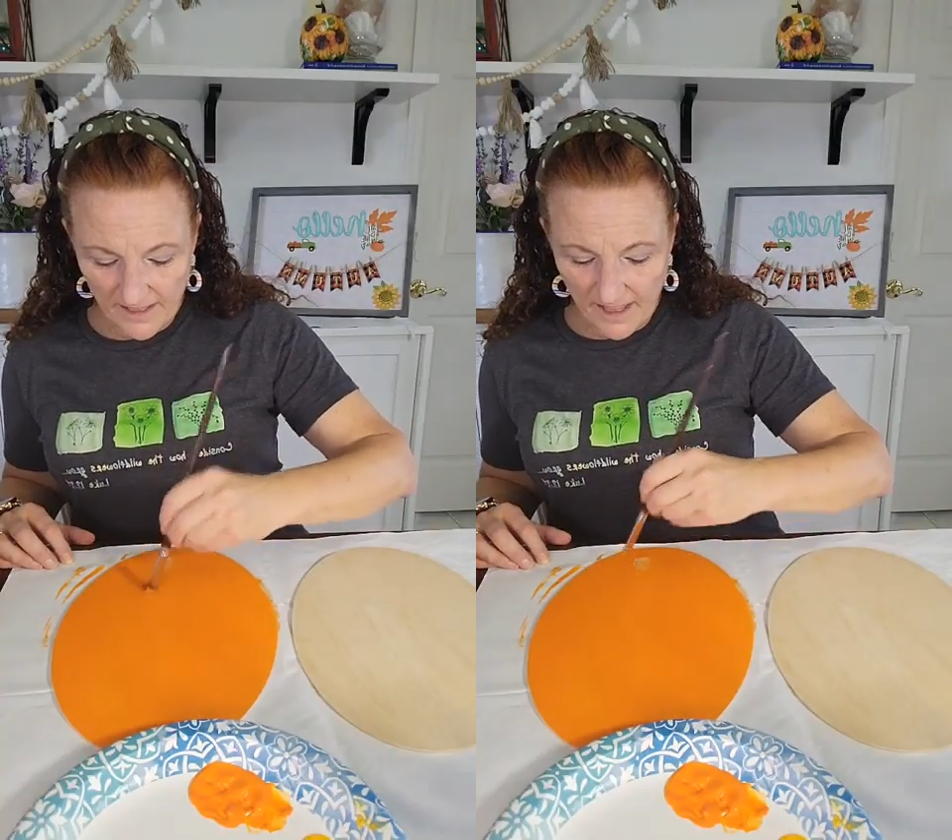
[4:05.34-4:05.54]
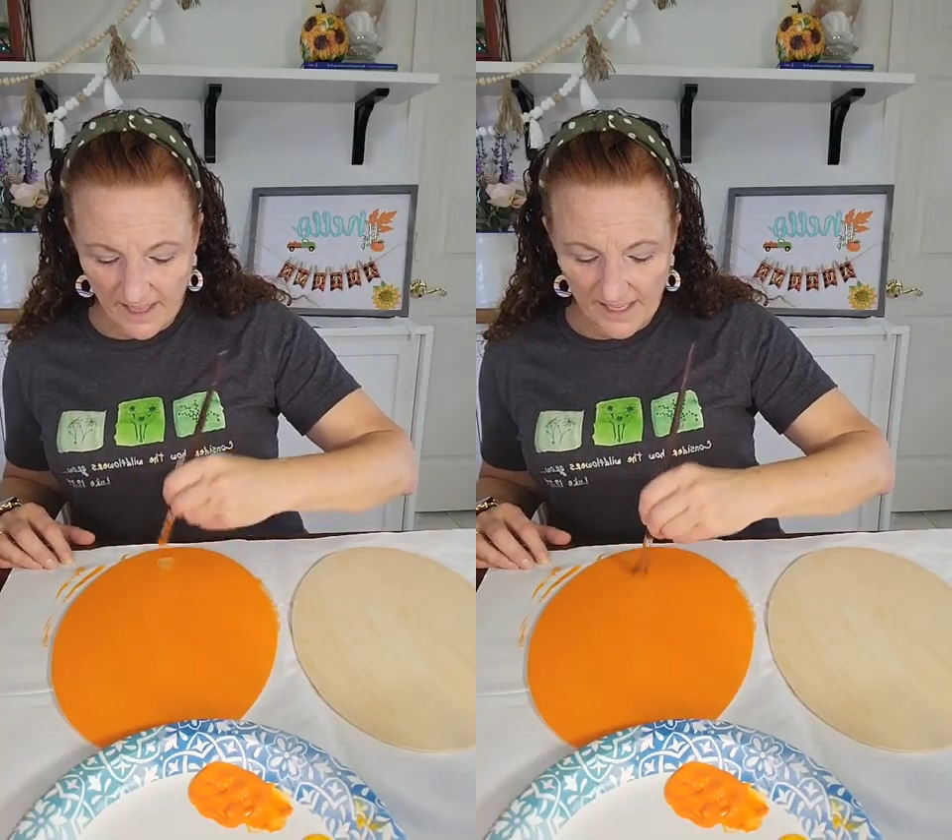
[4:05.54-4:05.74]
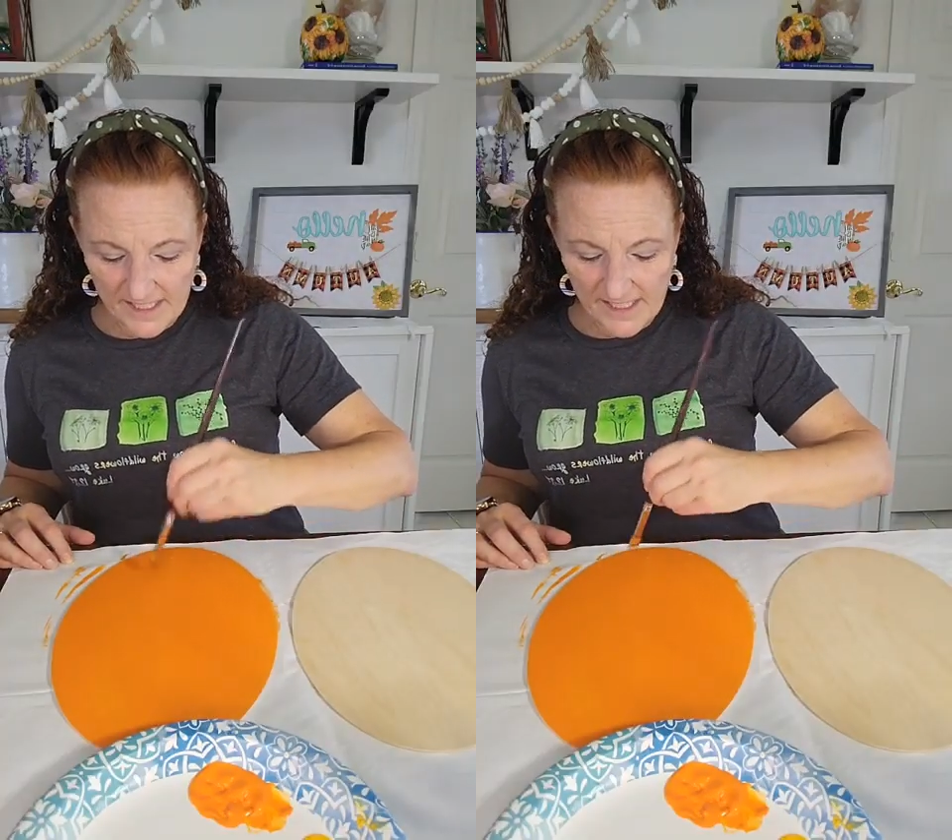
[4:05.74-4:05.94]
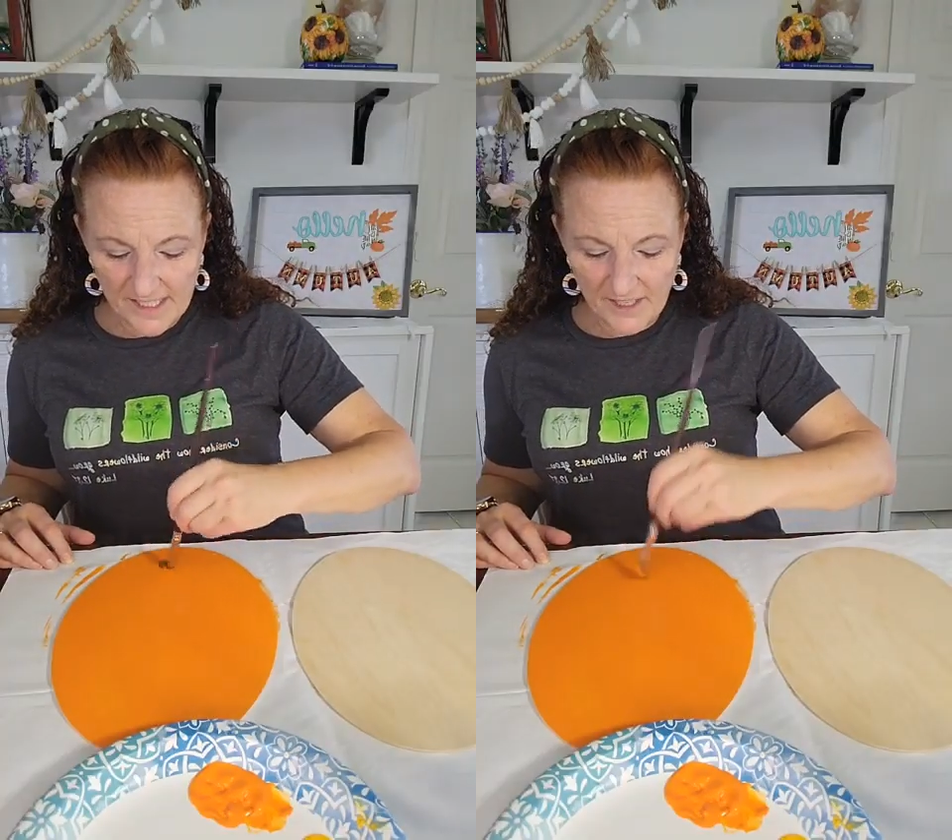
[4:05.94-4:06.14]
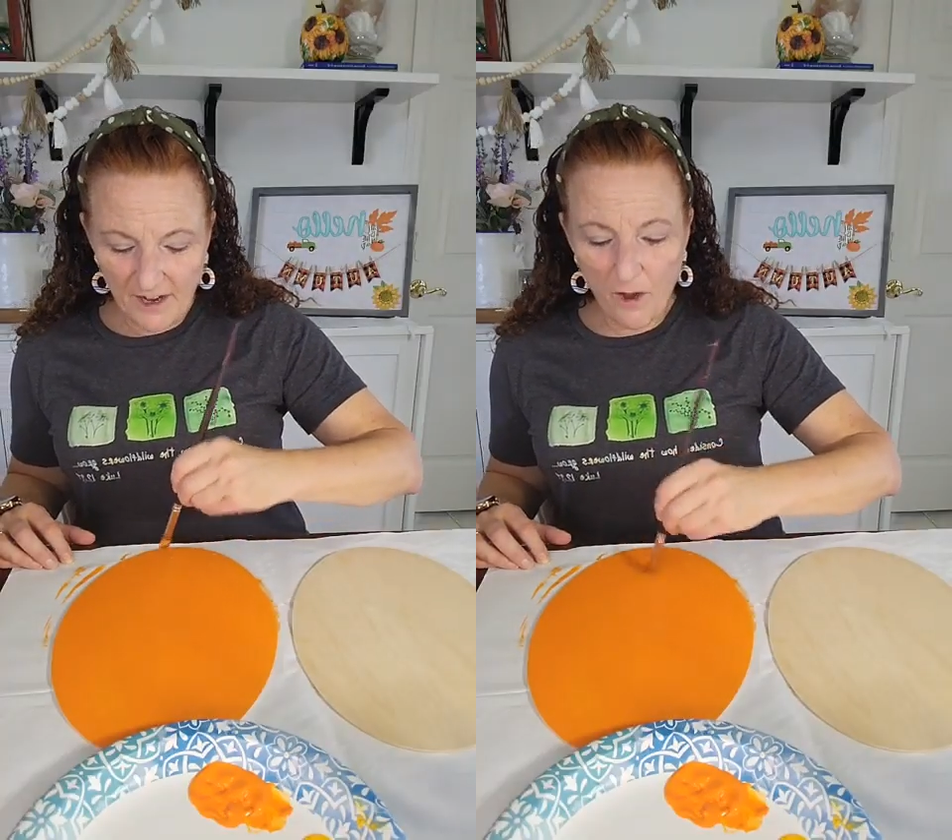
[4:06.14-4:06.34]

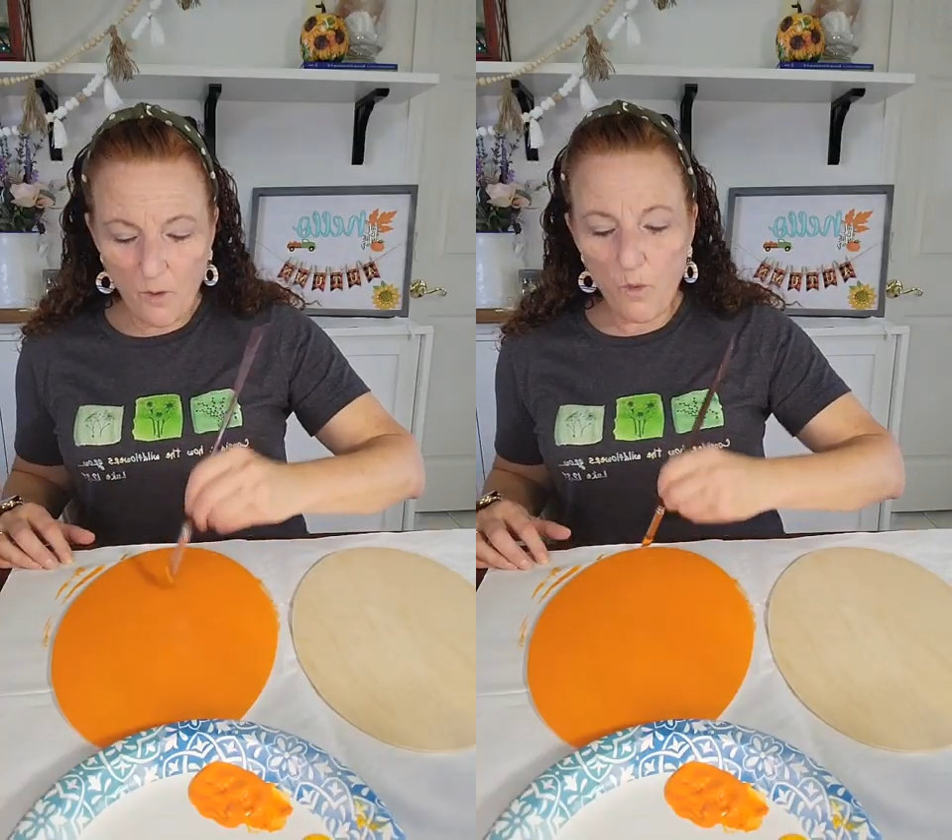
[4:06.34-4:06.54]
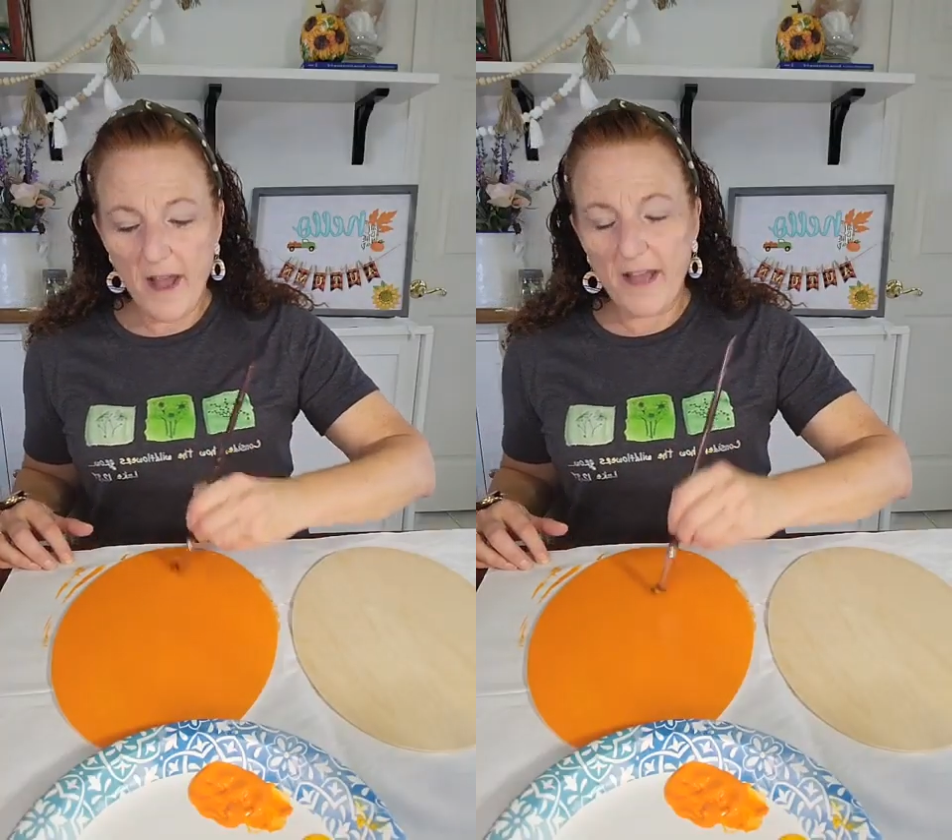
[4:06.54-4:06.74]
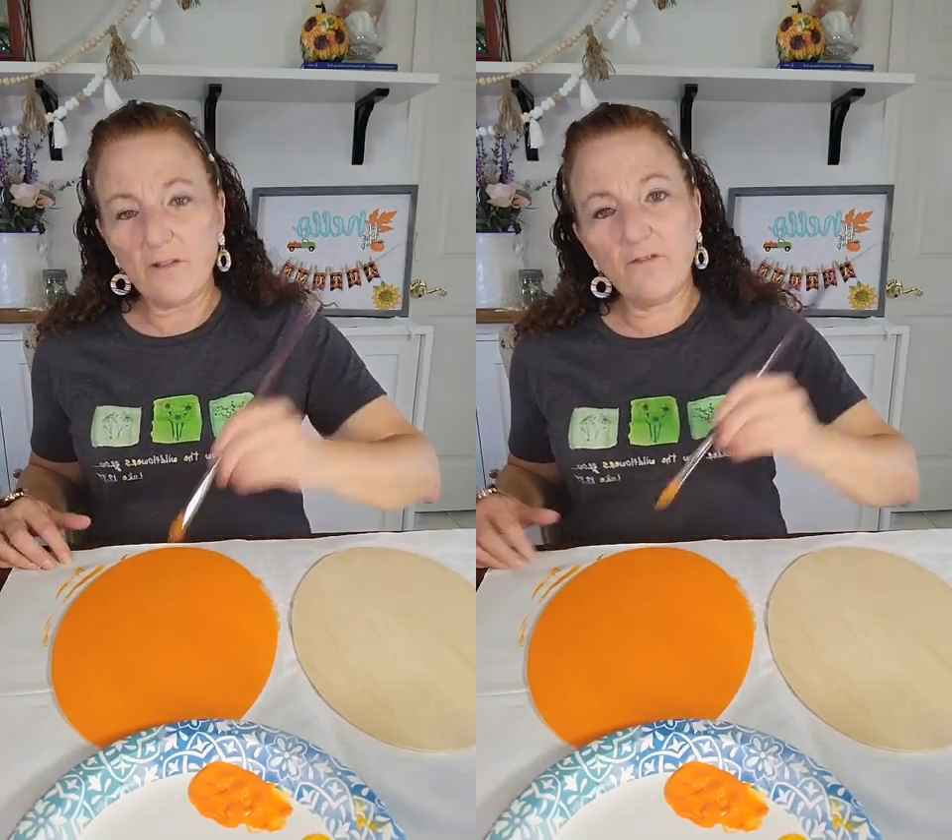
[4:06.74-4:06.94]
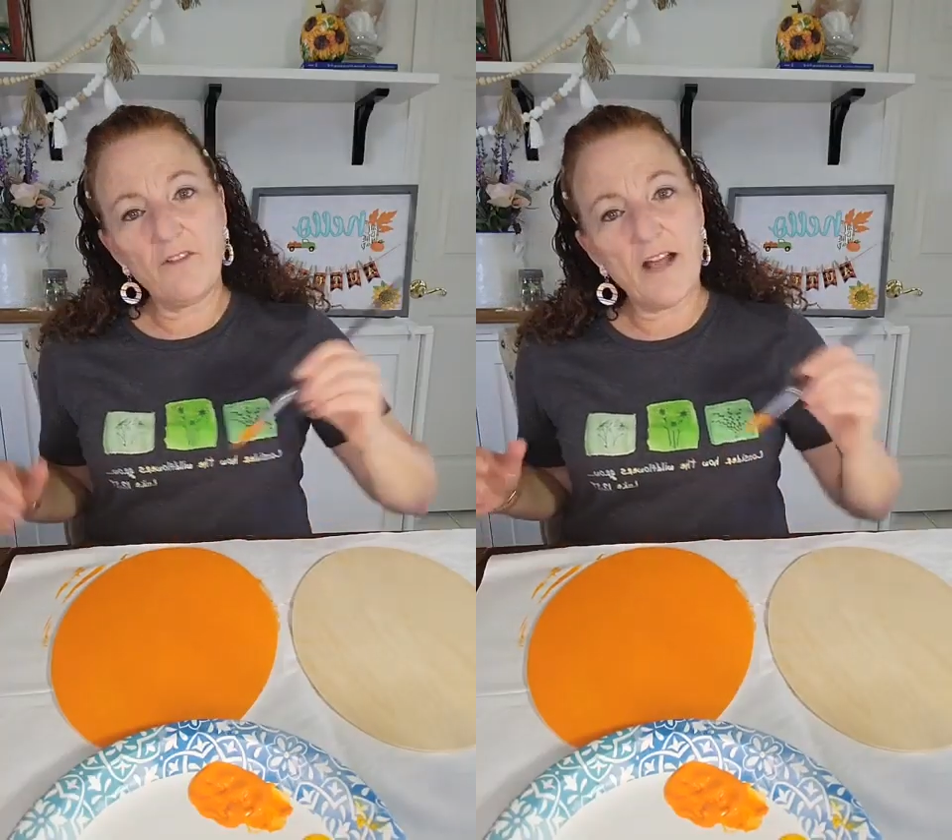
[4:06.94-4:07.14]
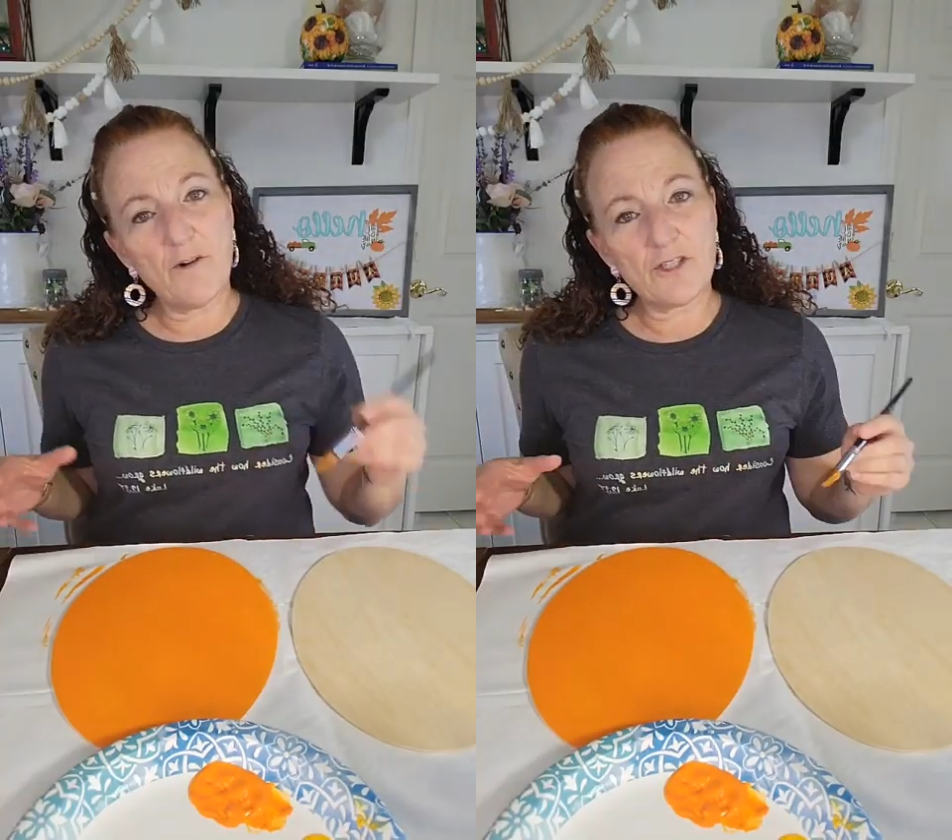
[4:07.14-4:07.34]
consider how
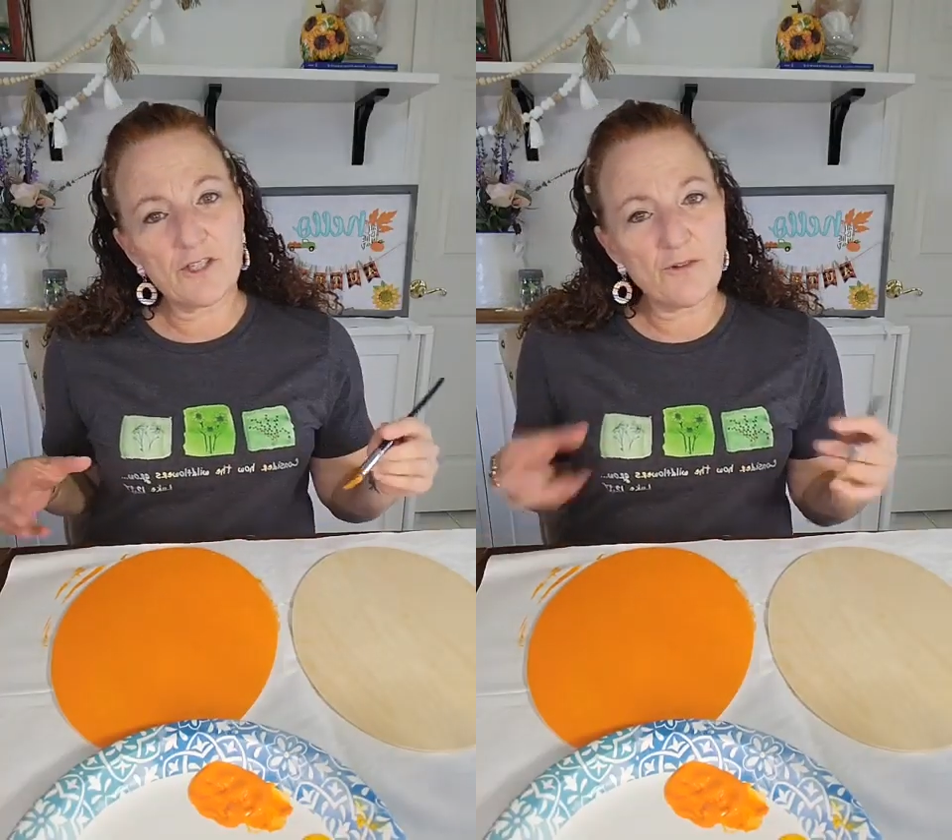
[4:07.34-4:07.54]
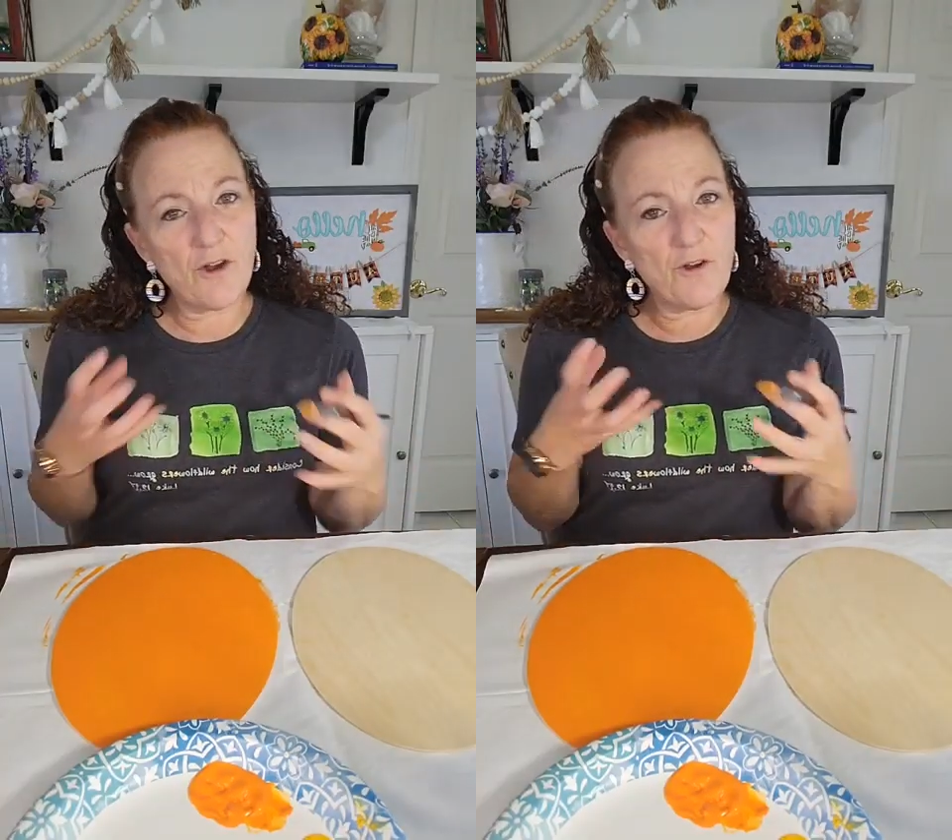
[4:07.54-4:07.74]
wildflowers grow.